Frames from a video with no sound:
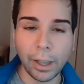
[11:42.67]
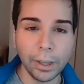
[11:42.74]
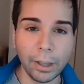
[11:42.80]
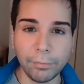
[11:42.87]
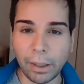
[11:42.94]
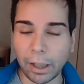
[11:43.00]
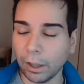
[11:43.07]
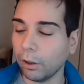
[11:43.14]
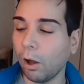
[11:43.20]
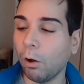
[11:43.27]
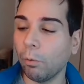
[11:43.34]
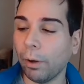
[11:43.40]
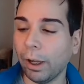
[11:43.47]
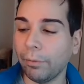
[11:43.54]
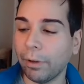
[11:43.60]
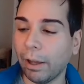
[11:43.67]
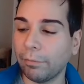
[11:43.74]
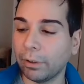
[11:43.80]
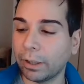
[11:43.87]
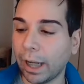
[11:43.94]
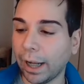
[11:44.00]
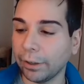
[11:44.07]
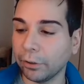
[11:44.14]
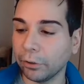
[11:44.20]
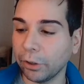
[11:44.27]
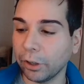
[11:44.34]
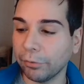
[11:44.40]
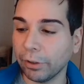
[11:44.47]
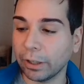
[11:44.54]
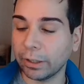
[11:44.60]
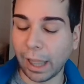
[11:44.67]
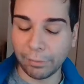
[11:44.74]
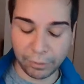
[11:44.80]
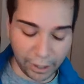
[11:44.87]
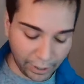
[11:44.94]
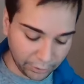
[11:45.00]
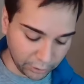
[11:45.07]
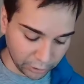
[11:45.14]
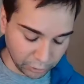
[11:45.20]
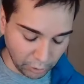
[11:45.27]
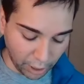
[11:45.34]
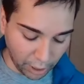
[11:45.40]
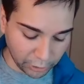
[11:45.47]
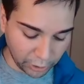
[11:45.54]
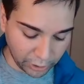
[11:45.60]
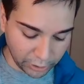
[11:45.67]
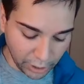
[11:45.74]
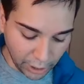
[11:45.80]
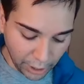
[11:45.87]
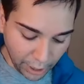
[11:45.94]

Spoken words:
Give that a go, right? We have align your universe, navigate distractions.